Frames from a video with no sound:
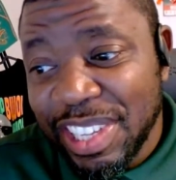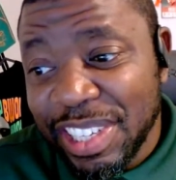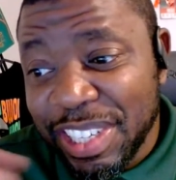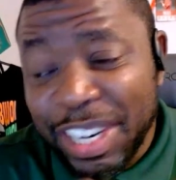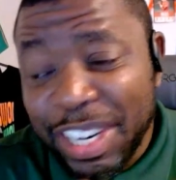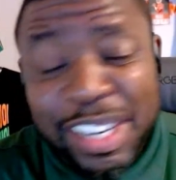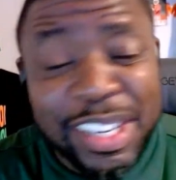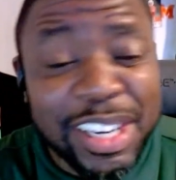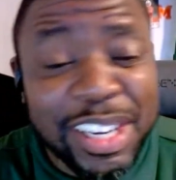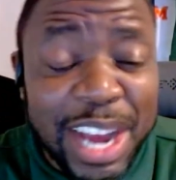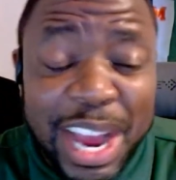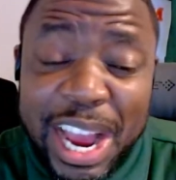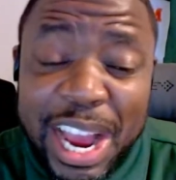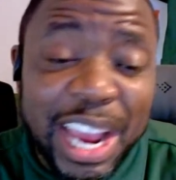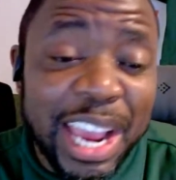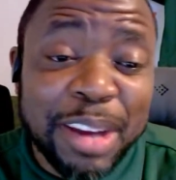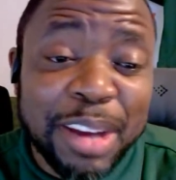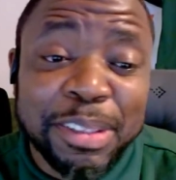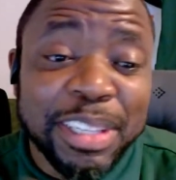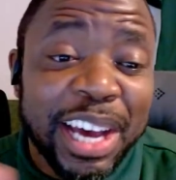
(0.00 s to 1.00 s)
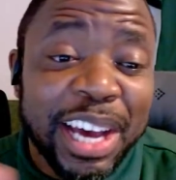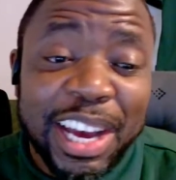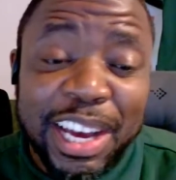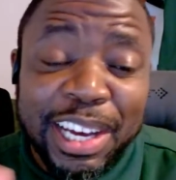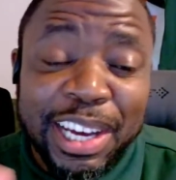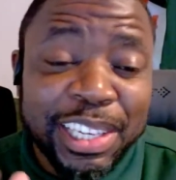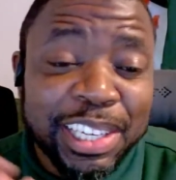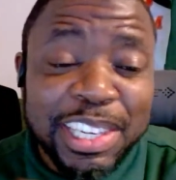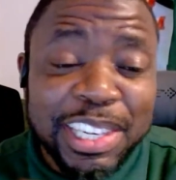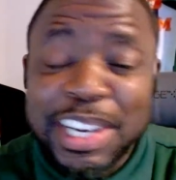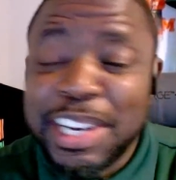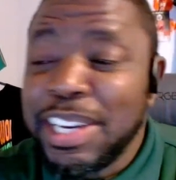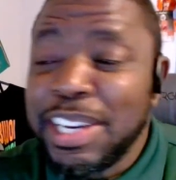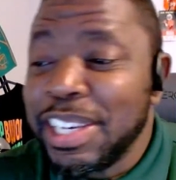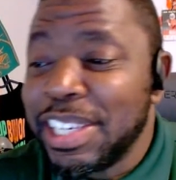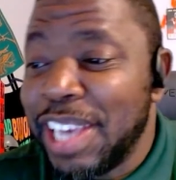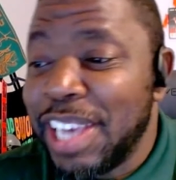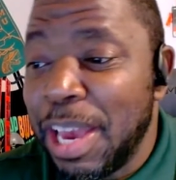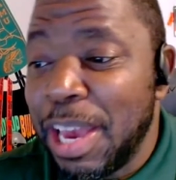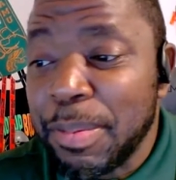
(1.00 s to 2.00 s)
Look, I ain't gonna lie.
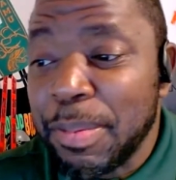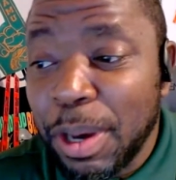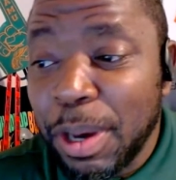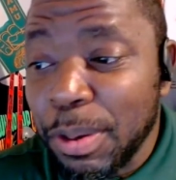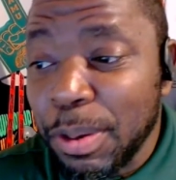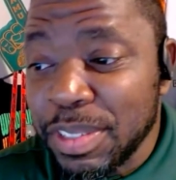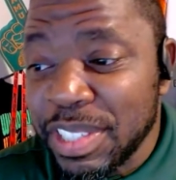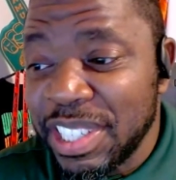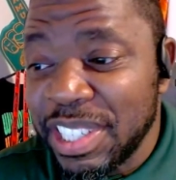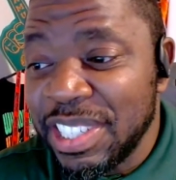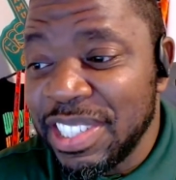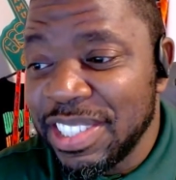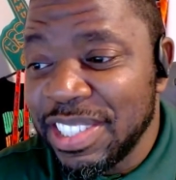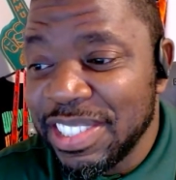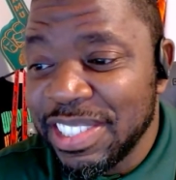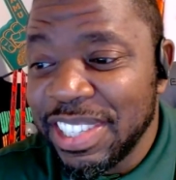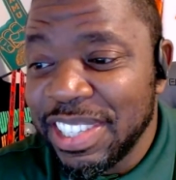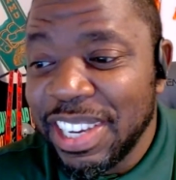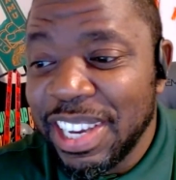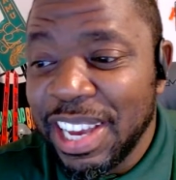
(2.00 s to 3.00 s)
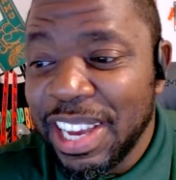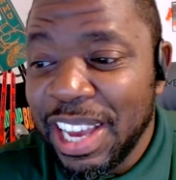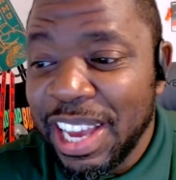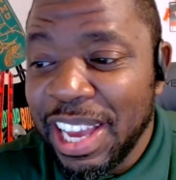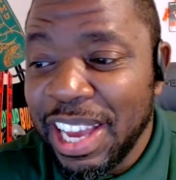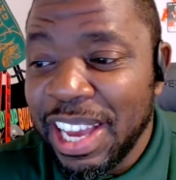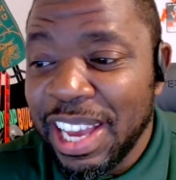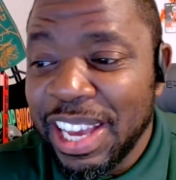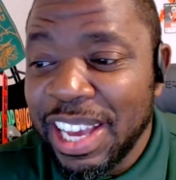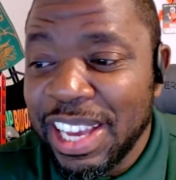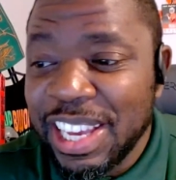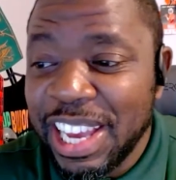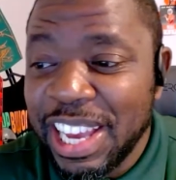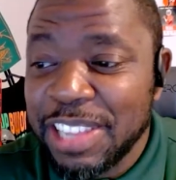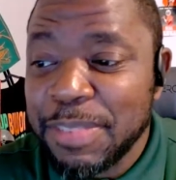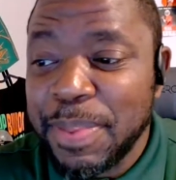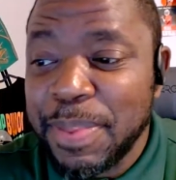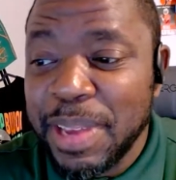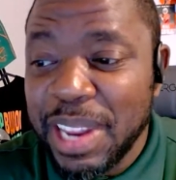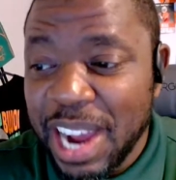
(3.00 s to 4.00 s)
Camp Cozy
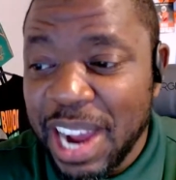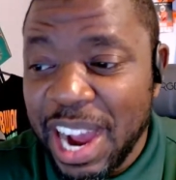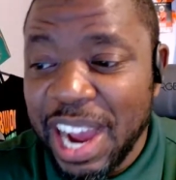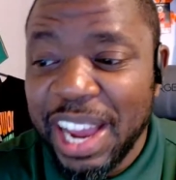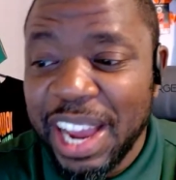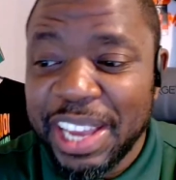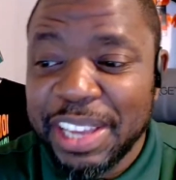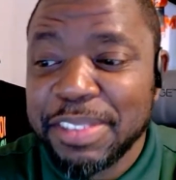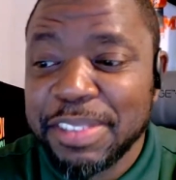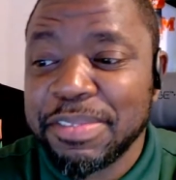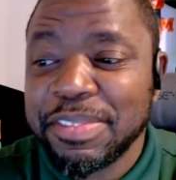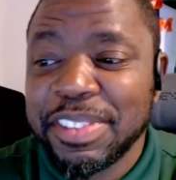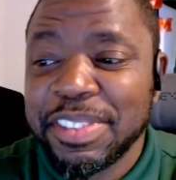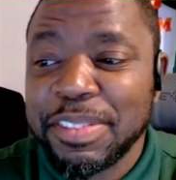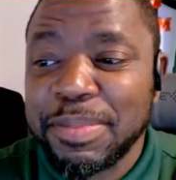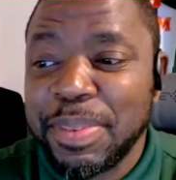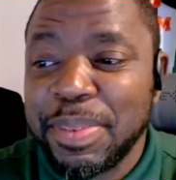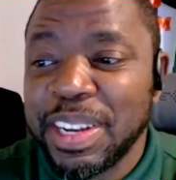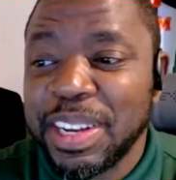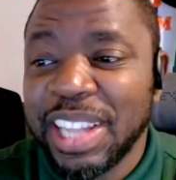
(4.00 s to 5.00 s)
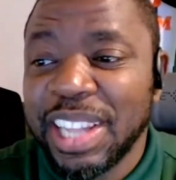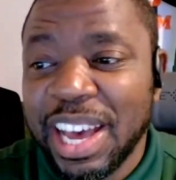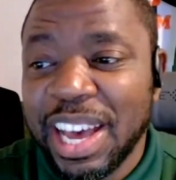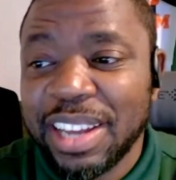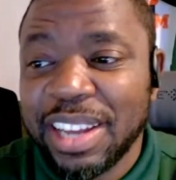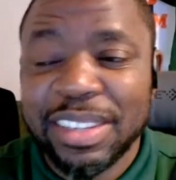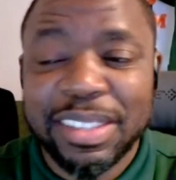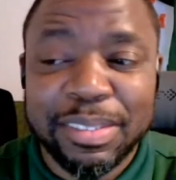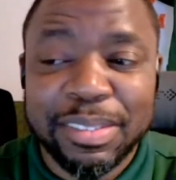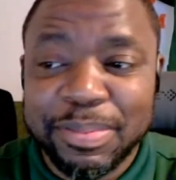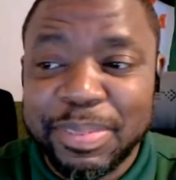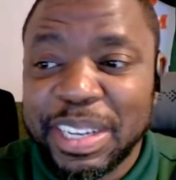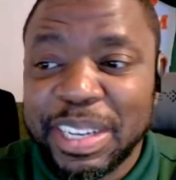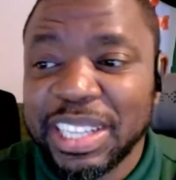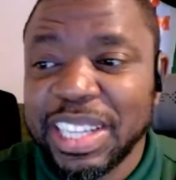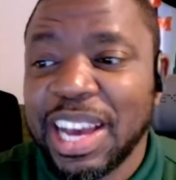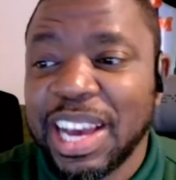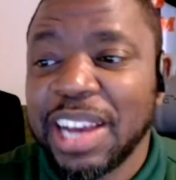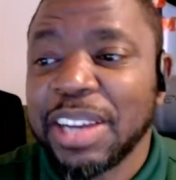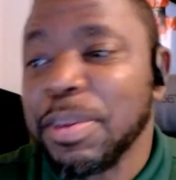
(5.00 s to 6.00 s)
has been all right. Been a lot
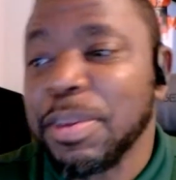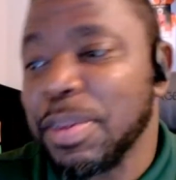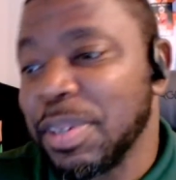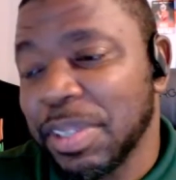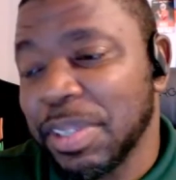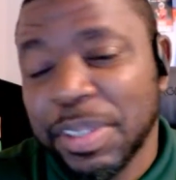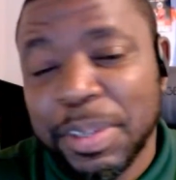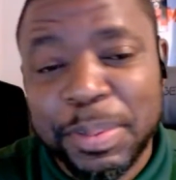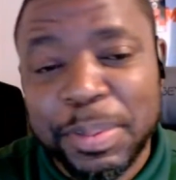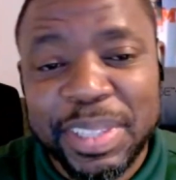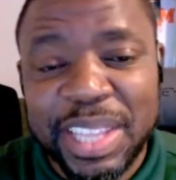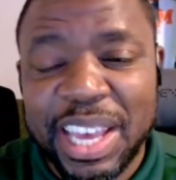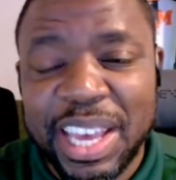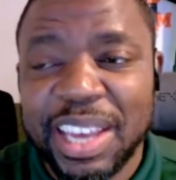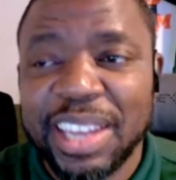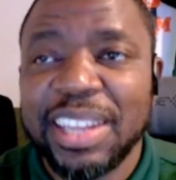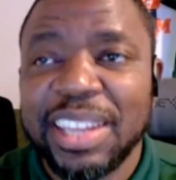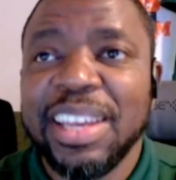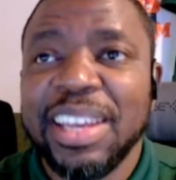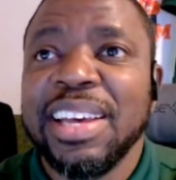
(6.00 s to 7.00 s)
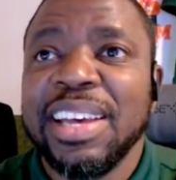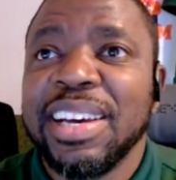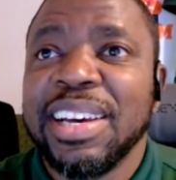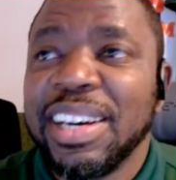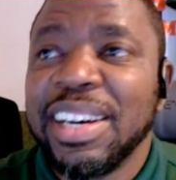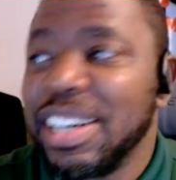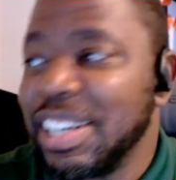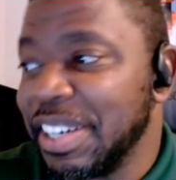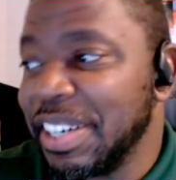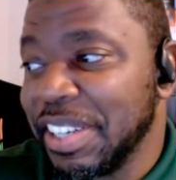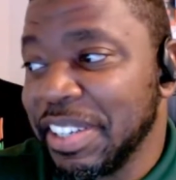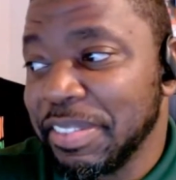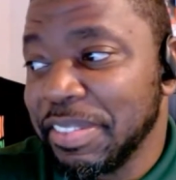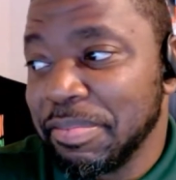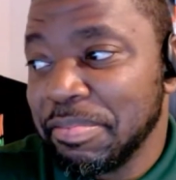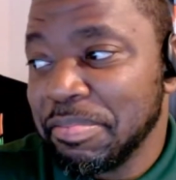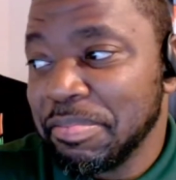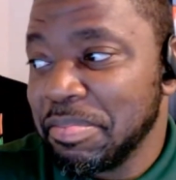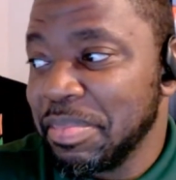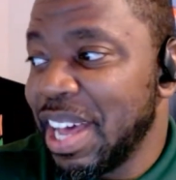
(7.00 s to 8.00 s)
going on with that. A
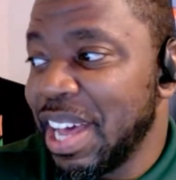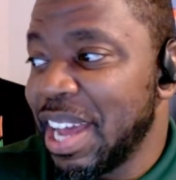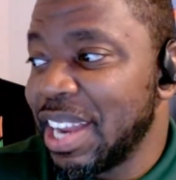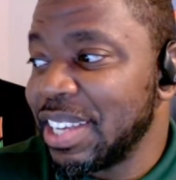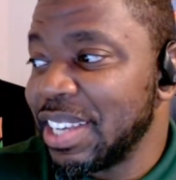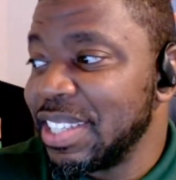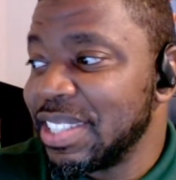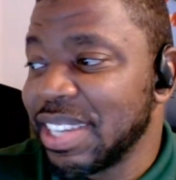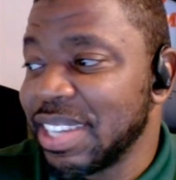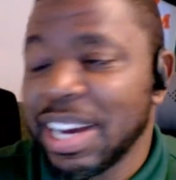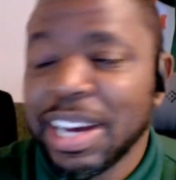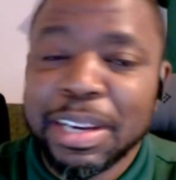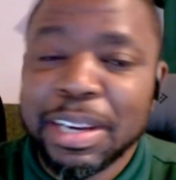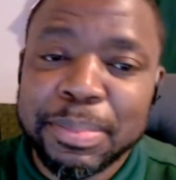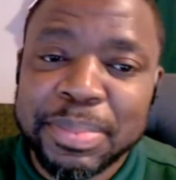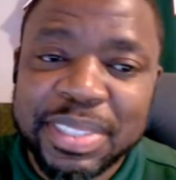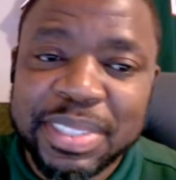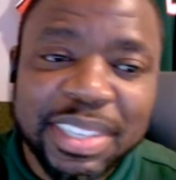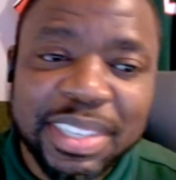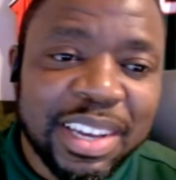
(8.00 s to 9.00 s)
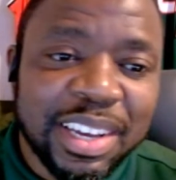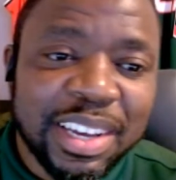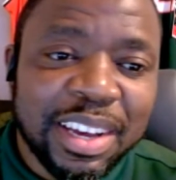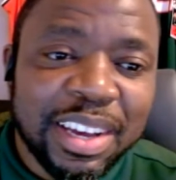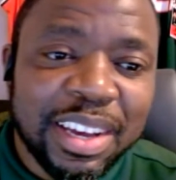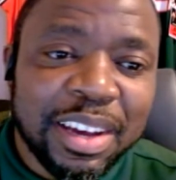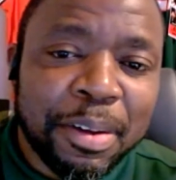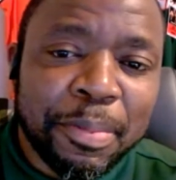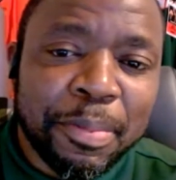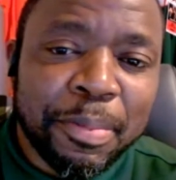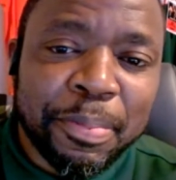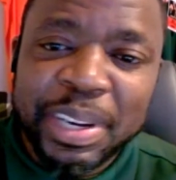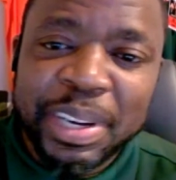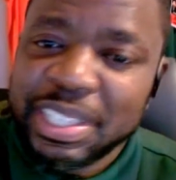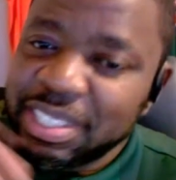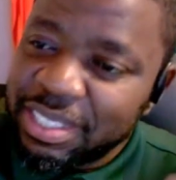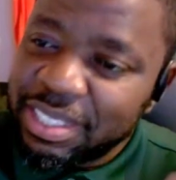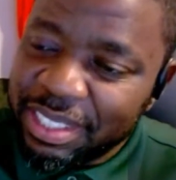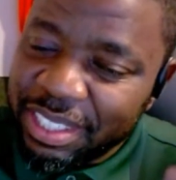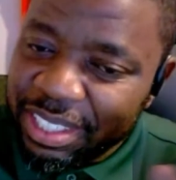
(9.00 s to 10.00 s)
lot of good times. But
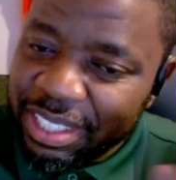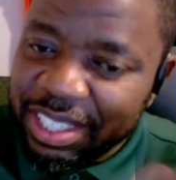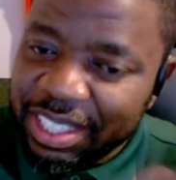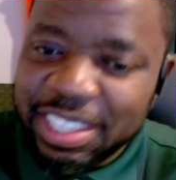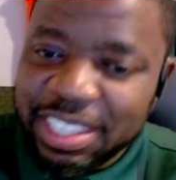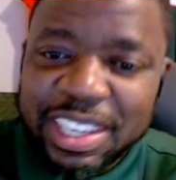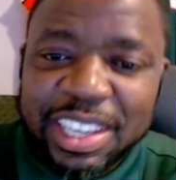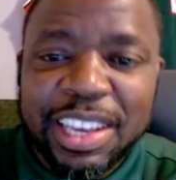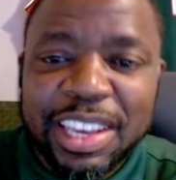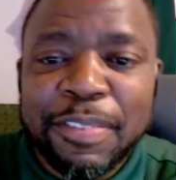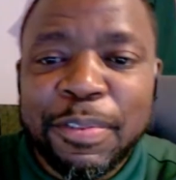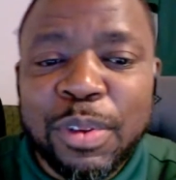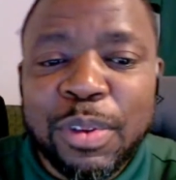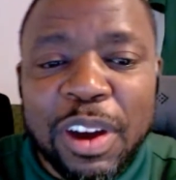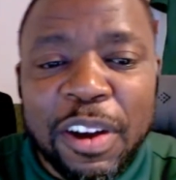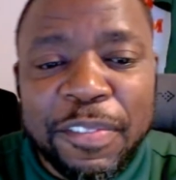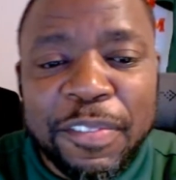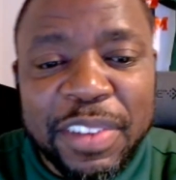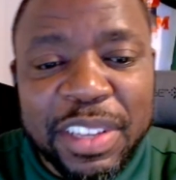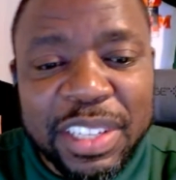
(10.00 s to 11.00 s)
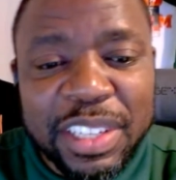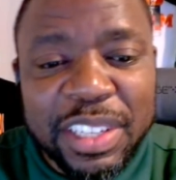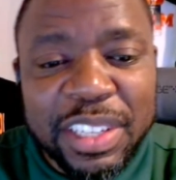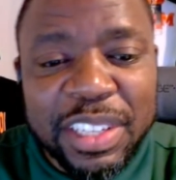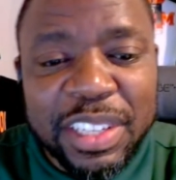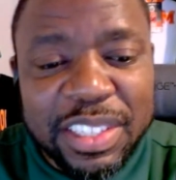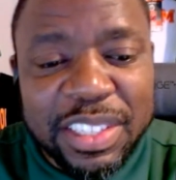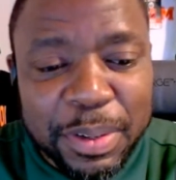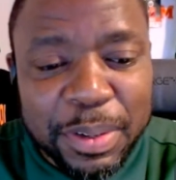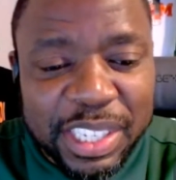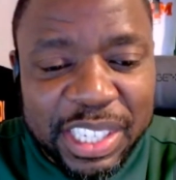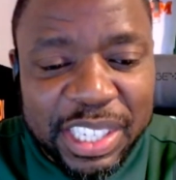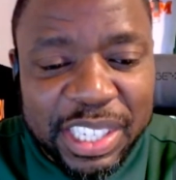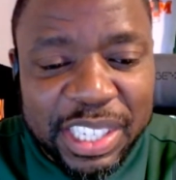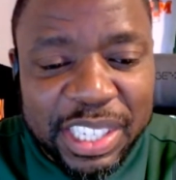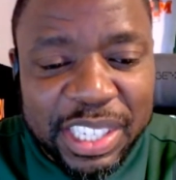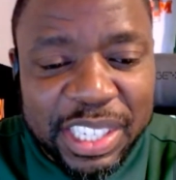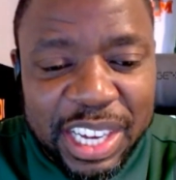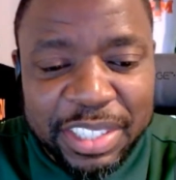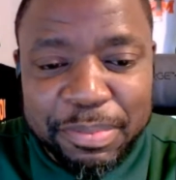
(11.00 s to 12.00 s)
if you are feeling so
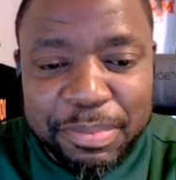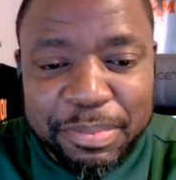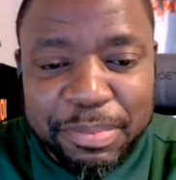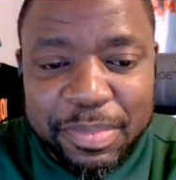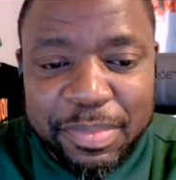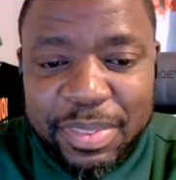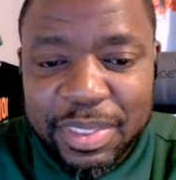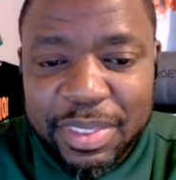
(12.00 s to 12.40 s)
inclined,